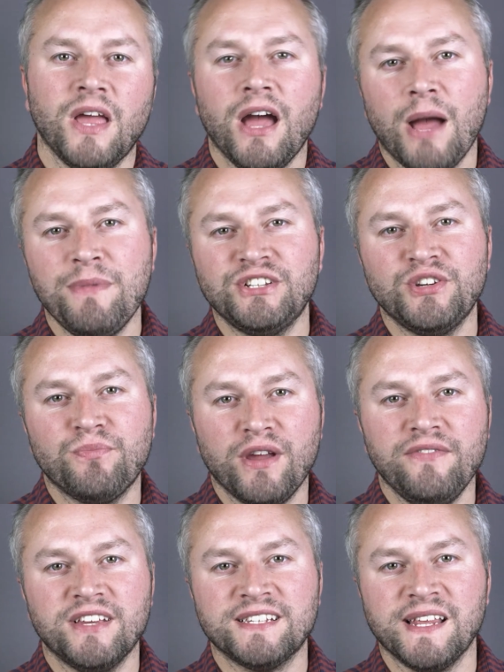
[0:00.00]
I mentioned
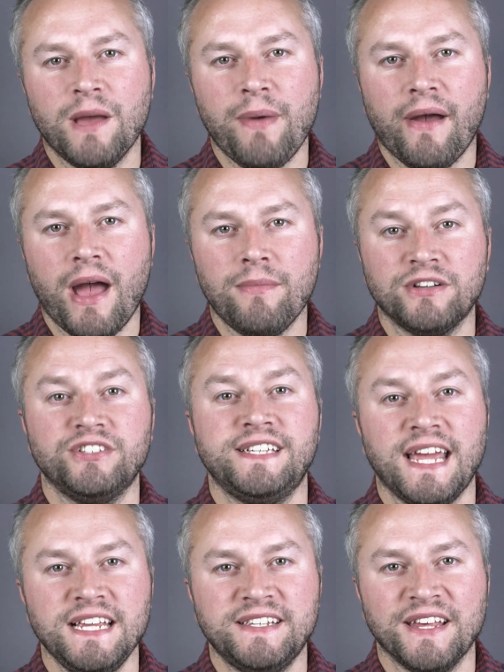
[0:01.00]
previously about how much
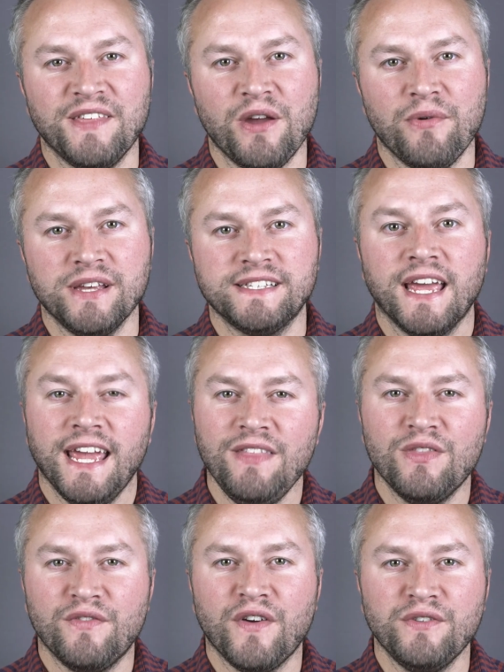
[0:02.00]
data there is
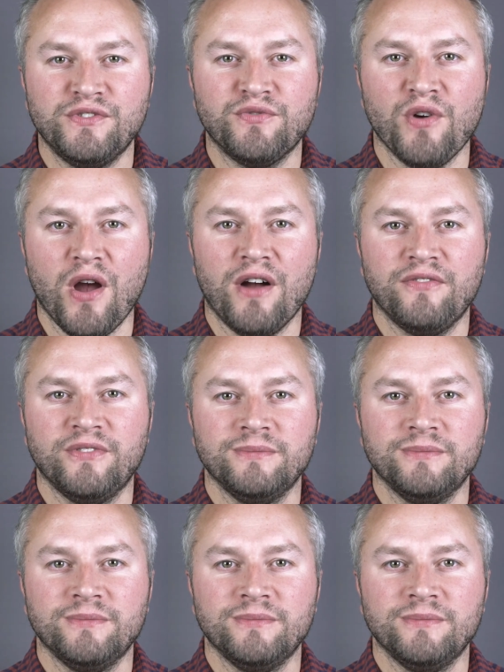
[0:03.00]
in the photograph.